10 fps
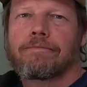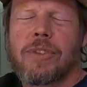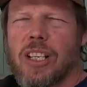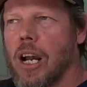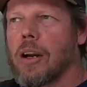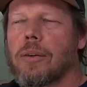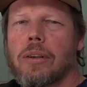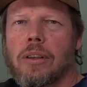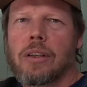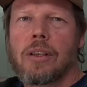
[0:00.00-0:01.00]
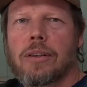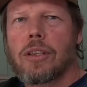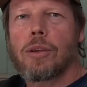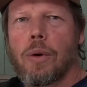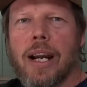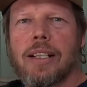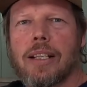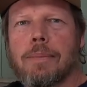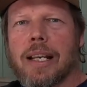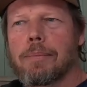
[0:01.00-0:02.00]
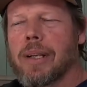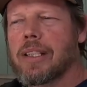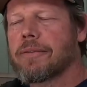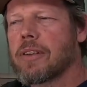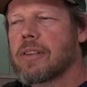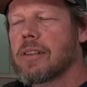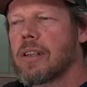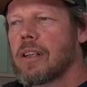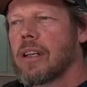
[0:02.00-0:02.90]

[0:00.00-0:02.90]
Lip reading: So the terrain does make a big difference.